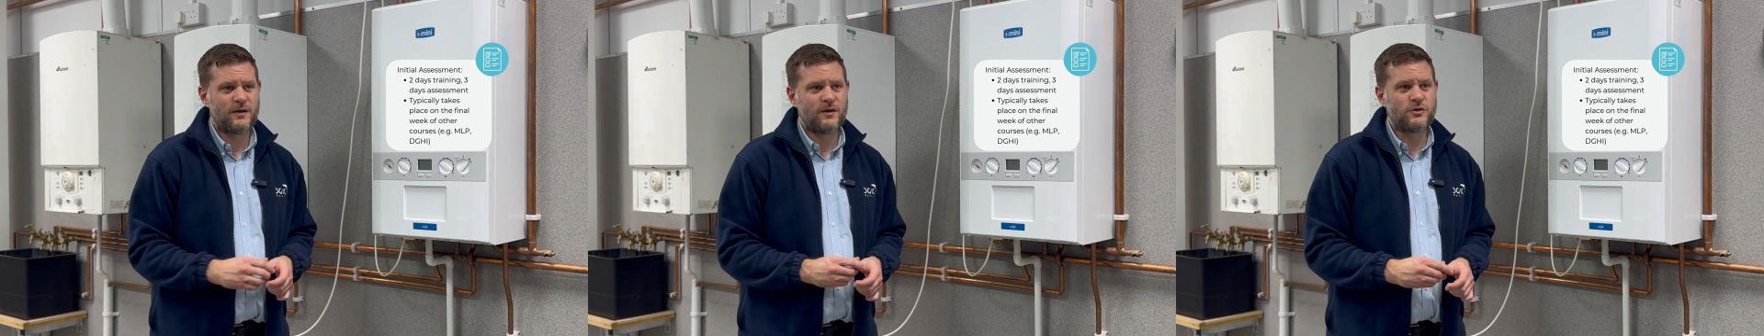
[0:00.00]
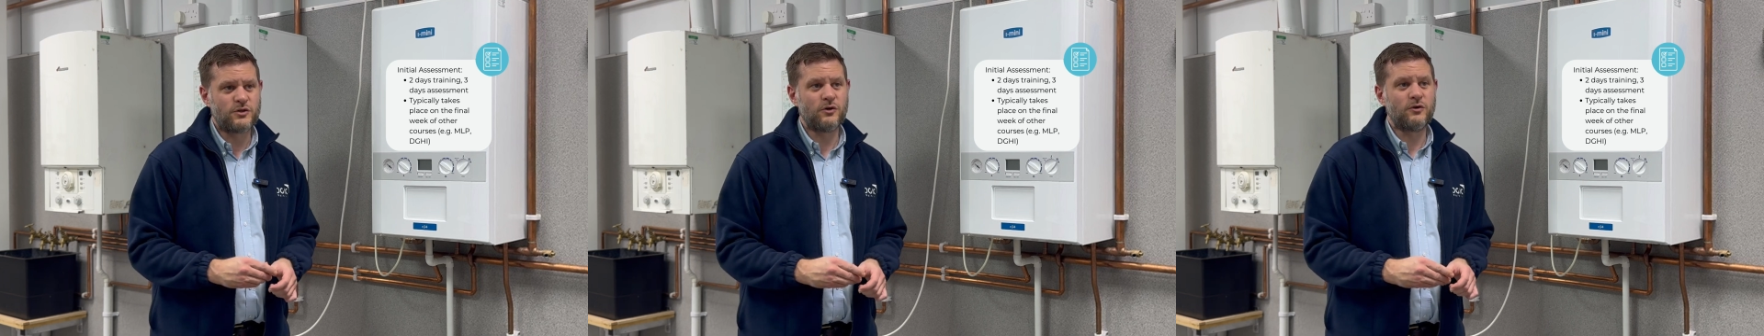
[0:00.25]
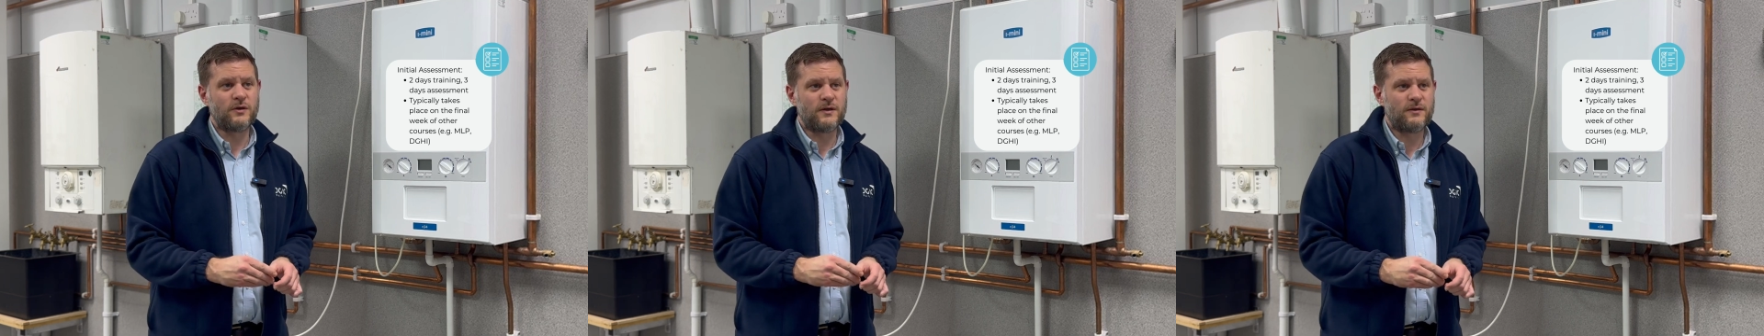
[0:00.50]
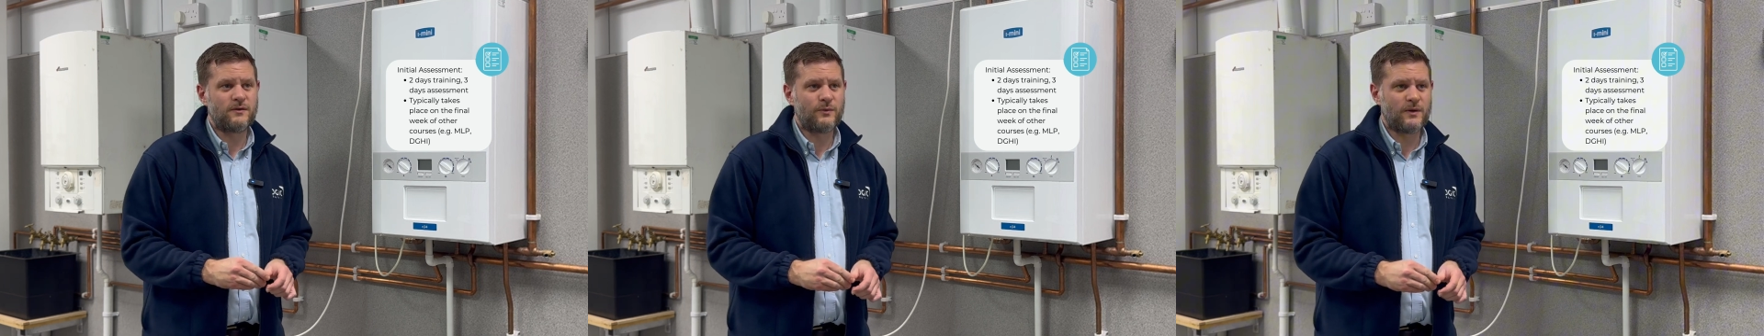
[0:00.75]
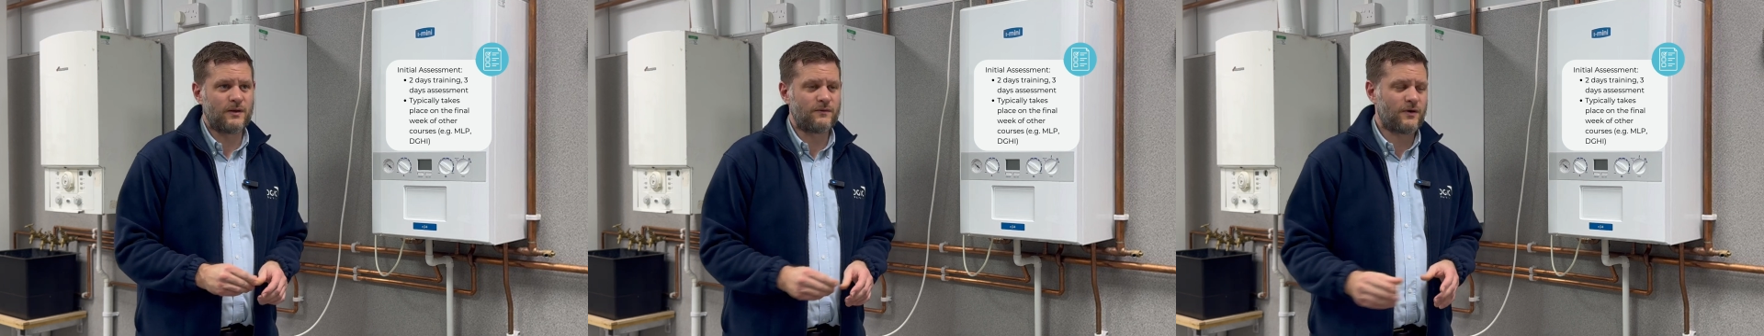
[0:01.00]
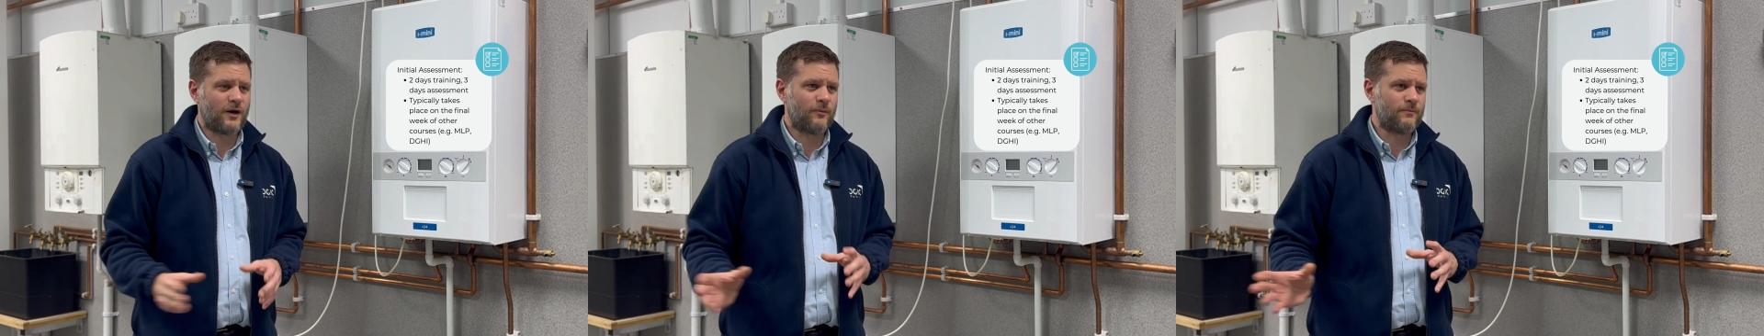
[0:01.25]
journey where they've
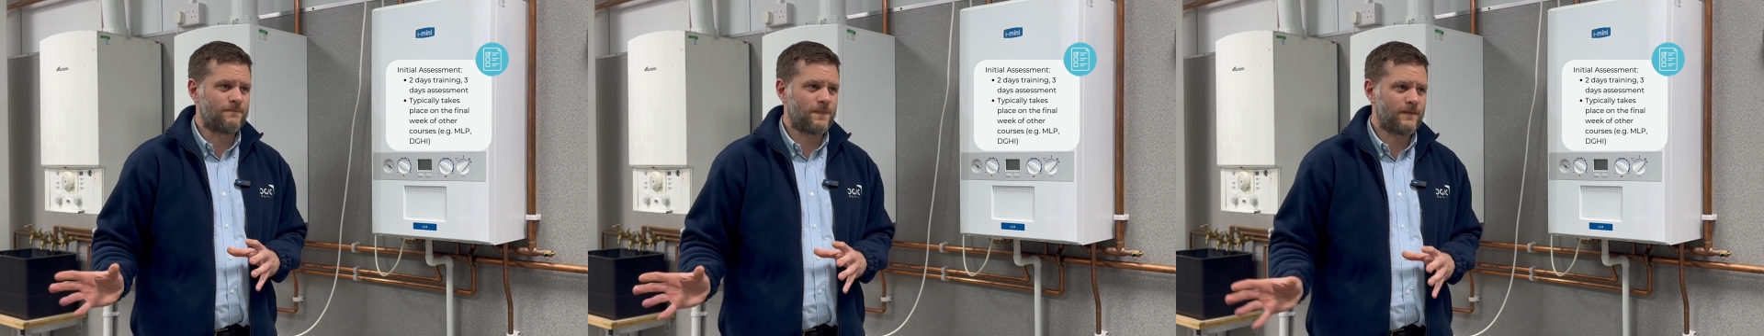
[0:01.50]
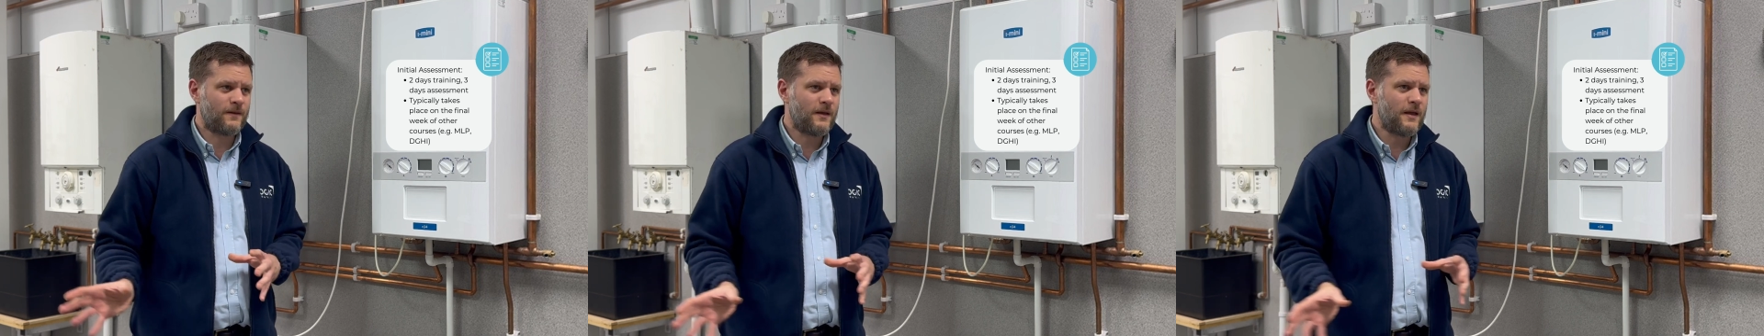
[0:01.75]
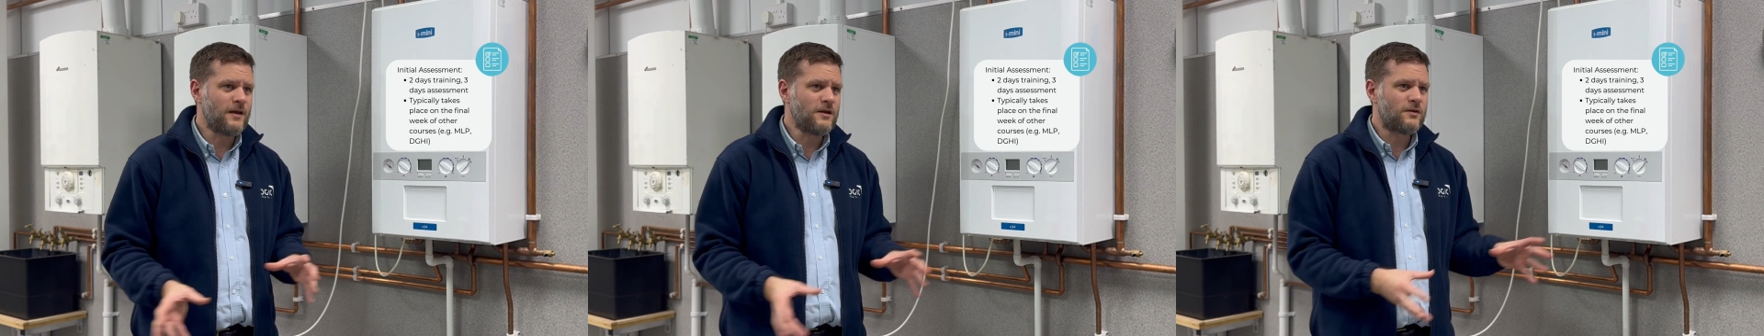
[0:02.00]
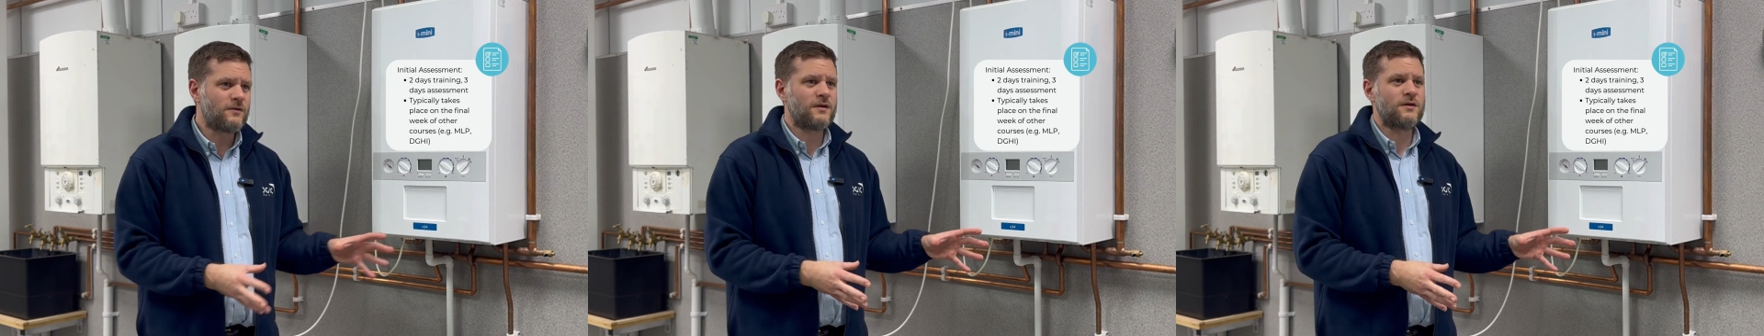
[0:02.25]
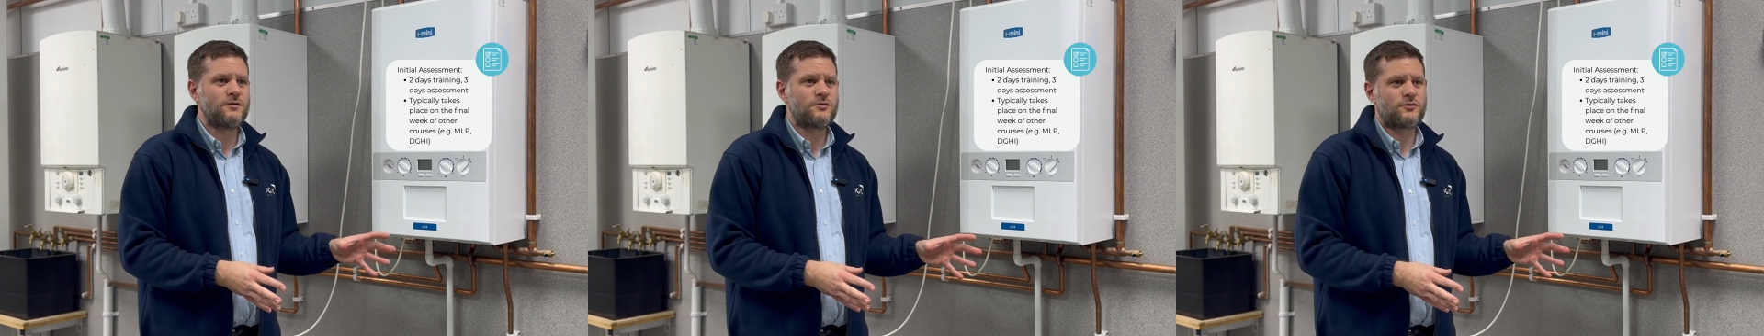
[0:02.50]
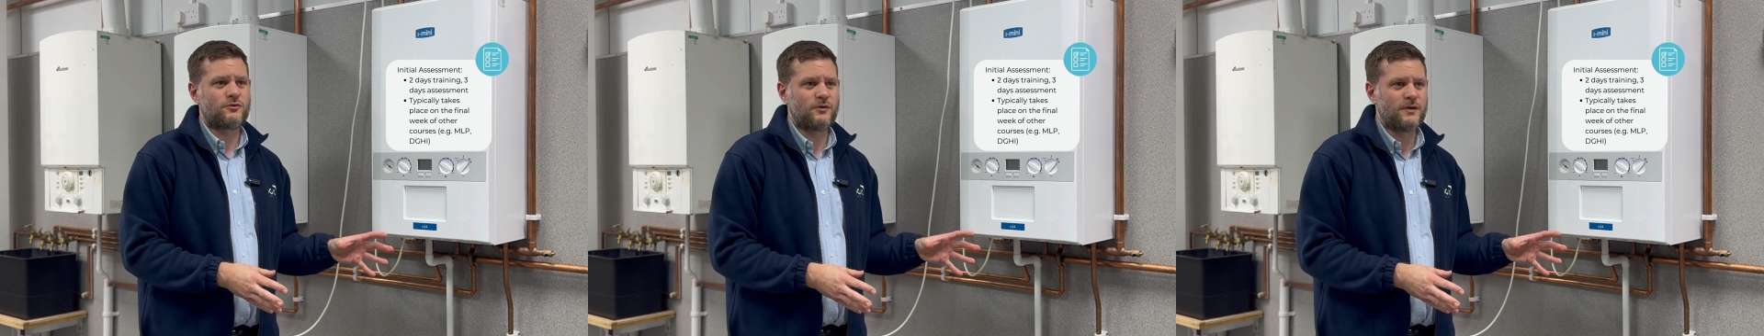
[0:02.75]
come into the
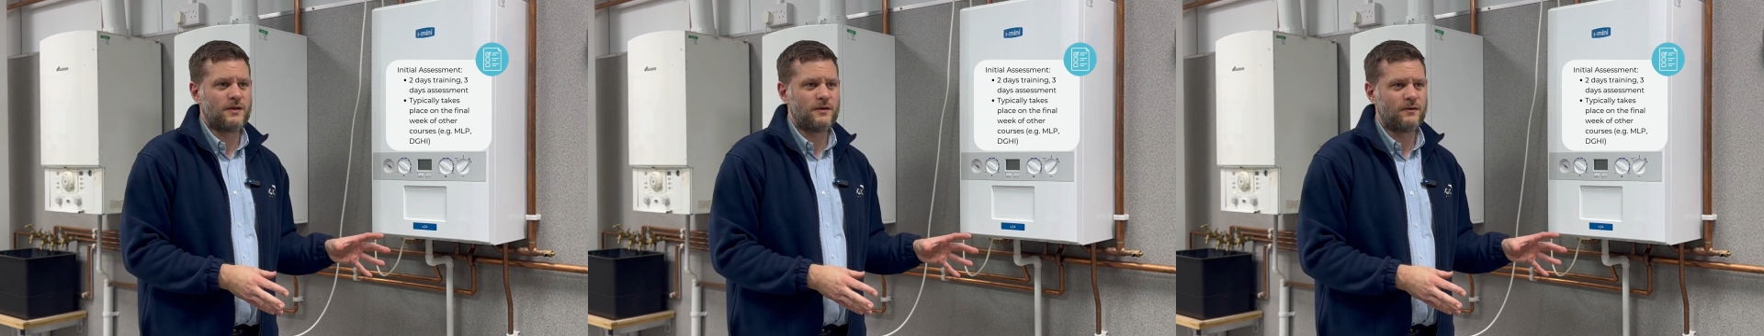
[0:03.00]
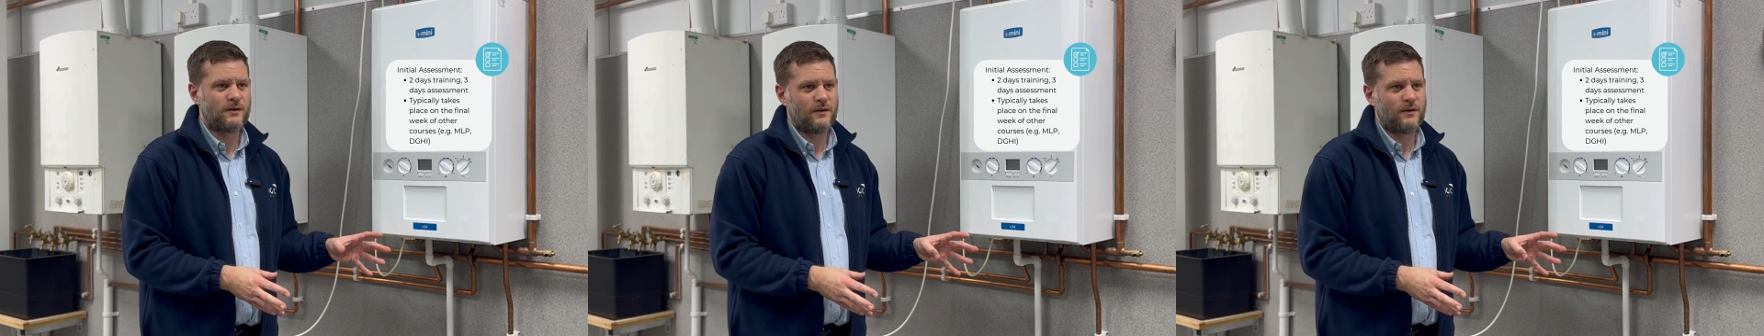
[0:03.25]
industry